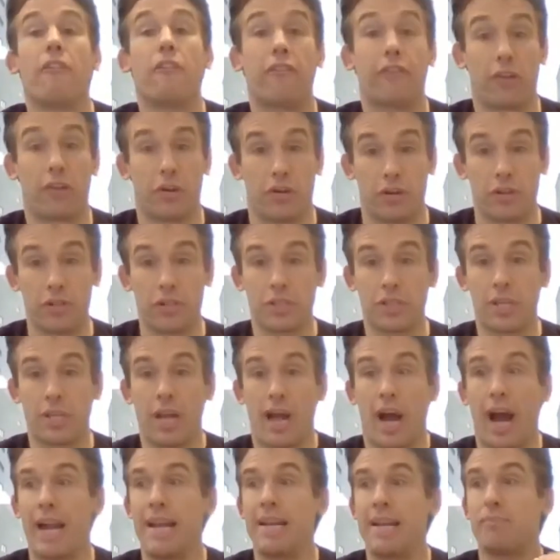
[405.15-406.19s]
First,
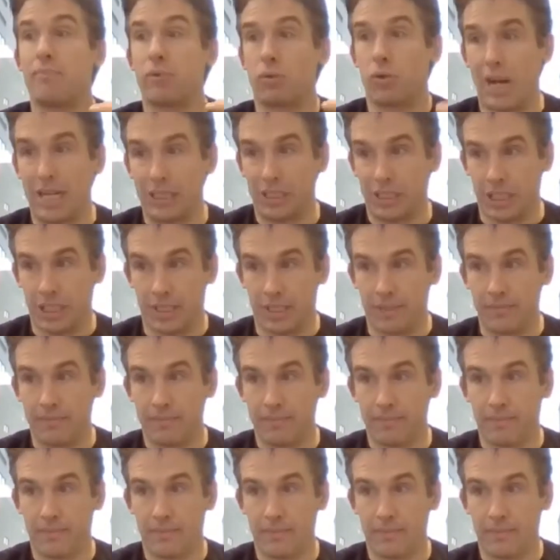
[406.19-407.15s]
an impression